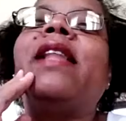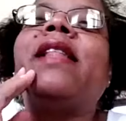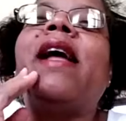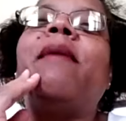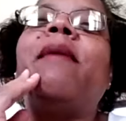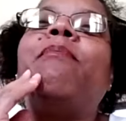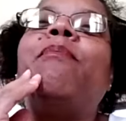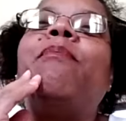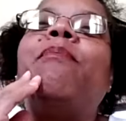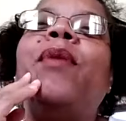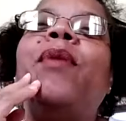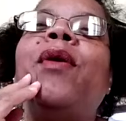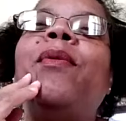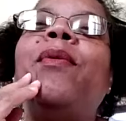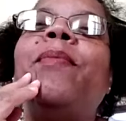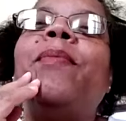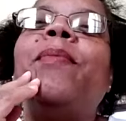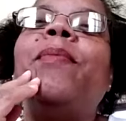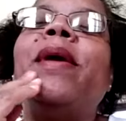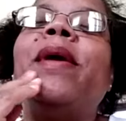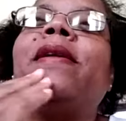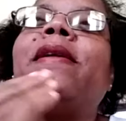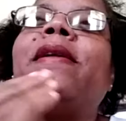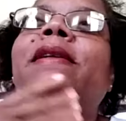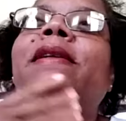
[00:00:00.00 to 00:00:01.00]
that
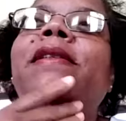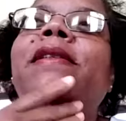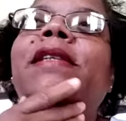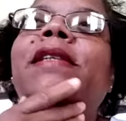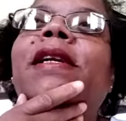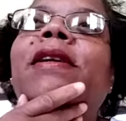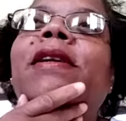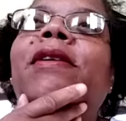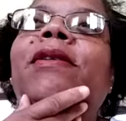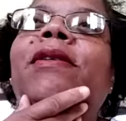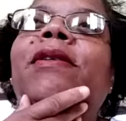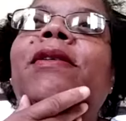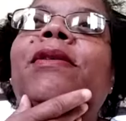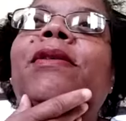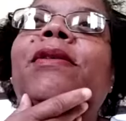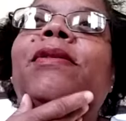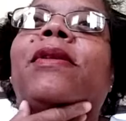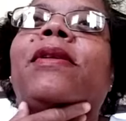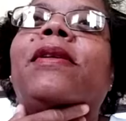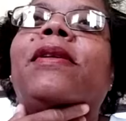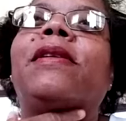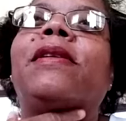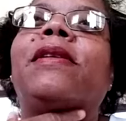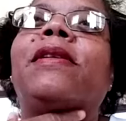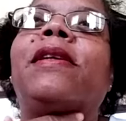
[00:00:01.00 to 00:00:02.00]
moment, you
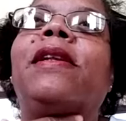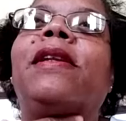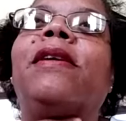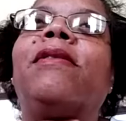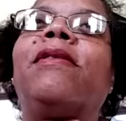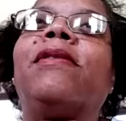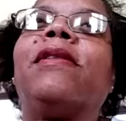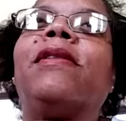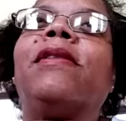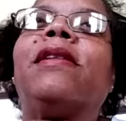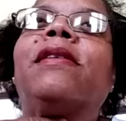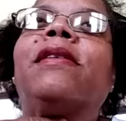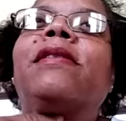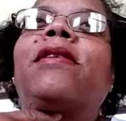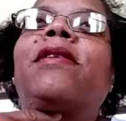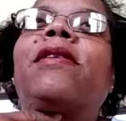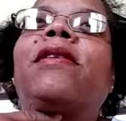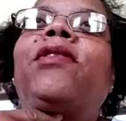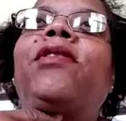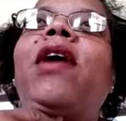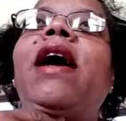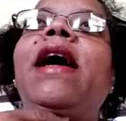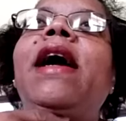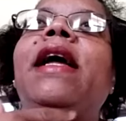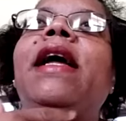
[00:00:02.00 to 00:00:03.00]
know, the
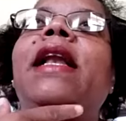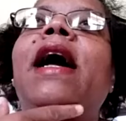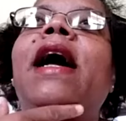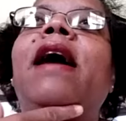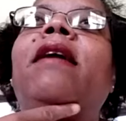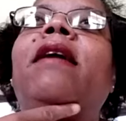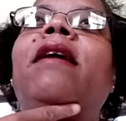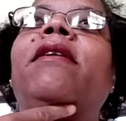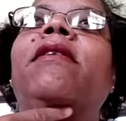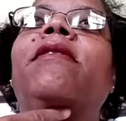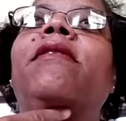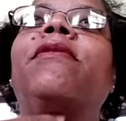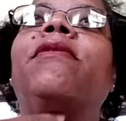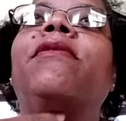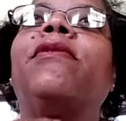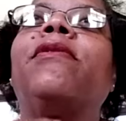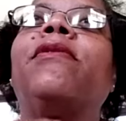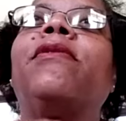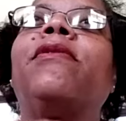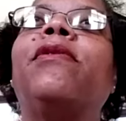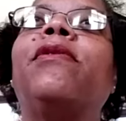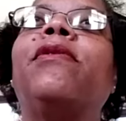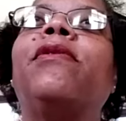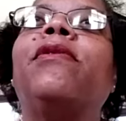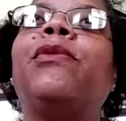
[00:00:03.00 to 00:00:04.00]
crying out of
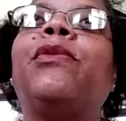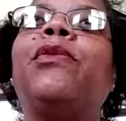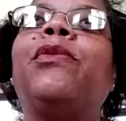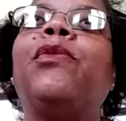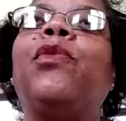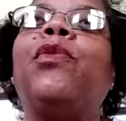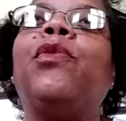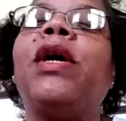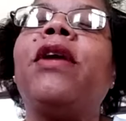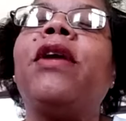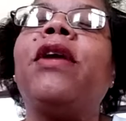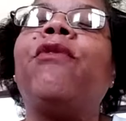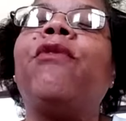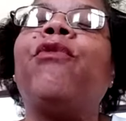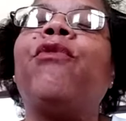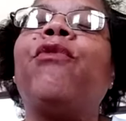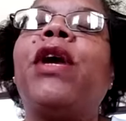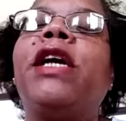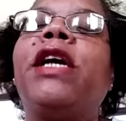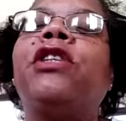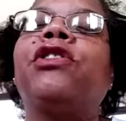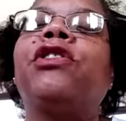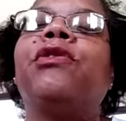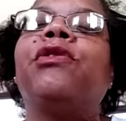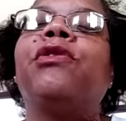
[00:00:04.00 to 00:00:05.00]
wanting
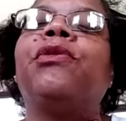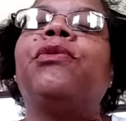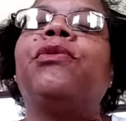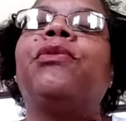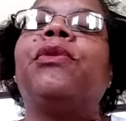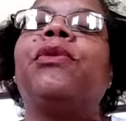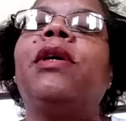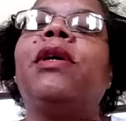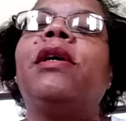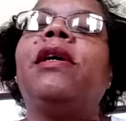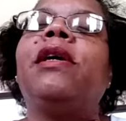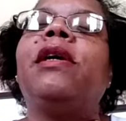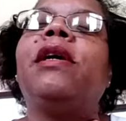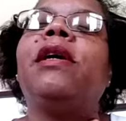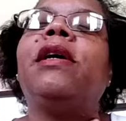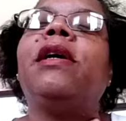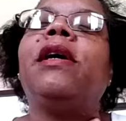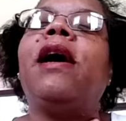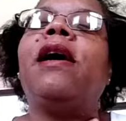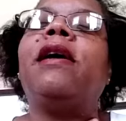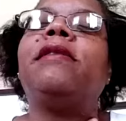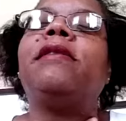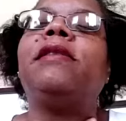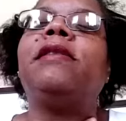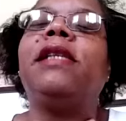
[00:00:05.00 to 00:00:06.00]
racial
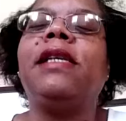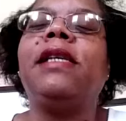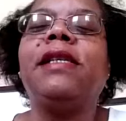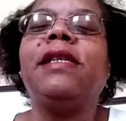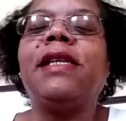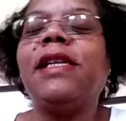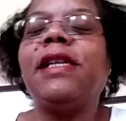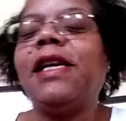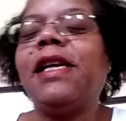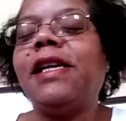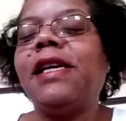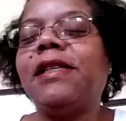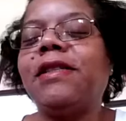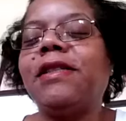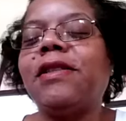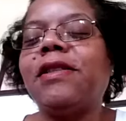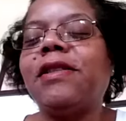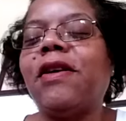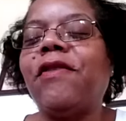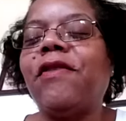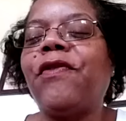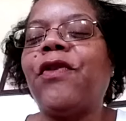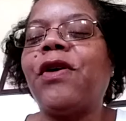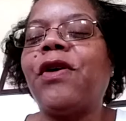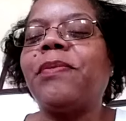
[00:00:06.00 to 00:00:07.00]
dignity and
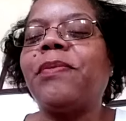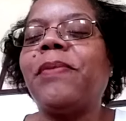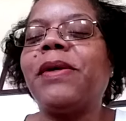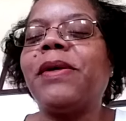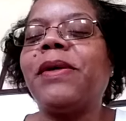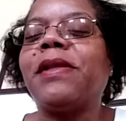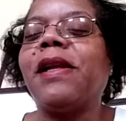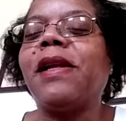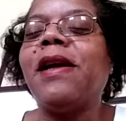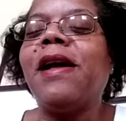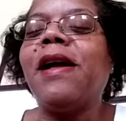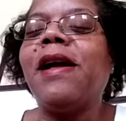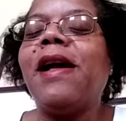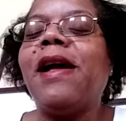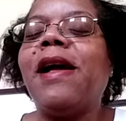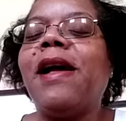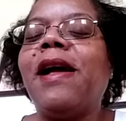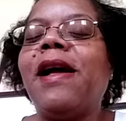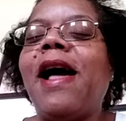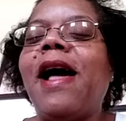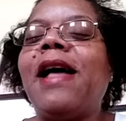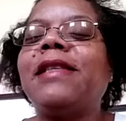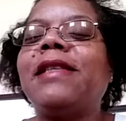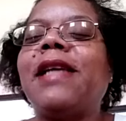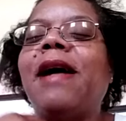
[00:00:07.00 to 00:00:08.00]
so forth. But
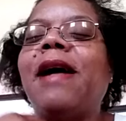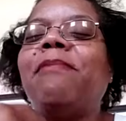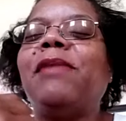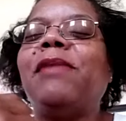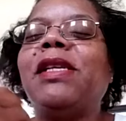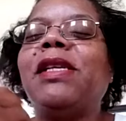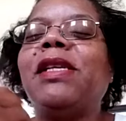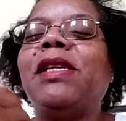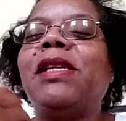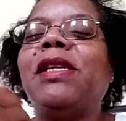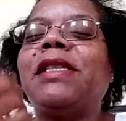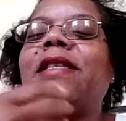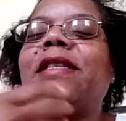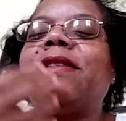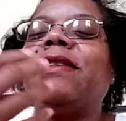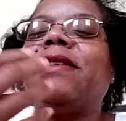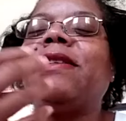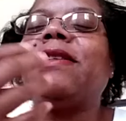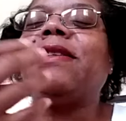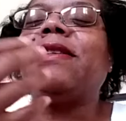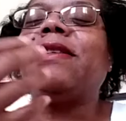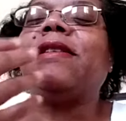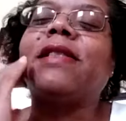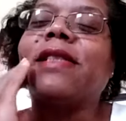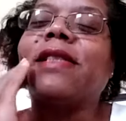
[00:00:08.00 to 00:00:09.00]
as I'm listening
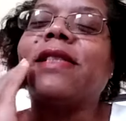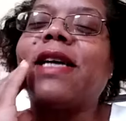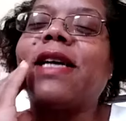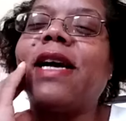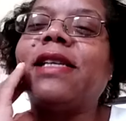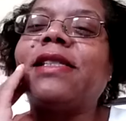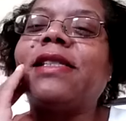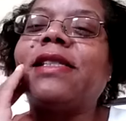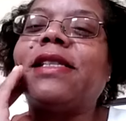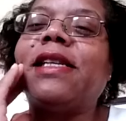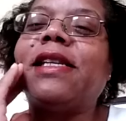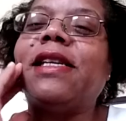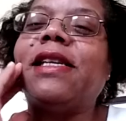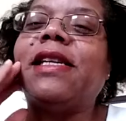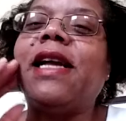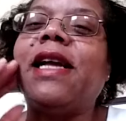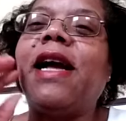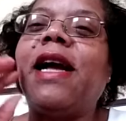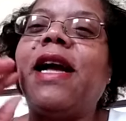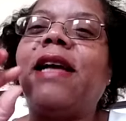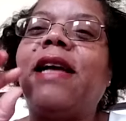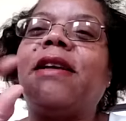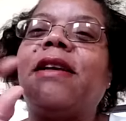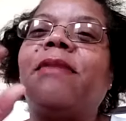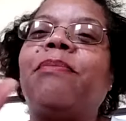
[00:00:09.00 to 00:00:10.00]
to the discussion and
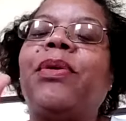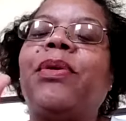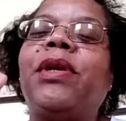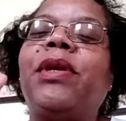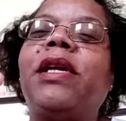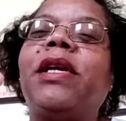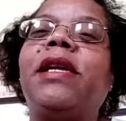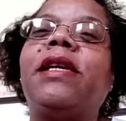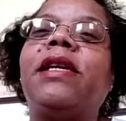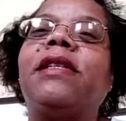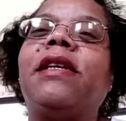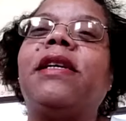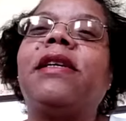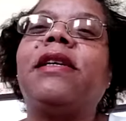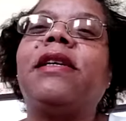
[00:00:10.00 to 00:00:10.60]
how you put it in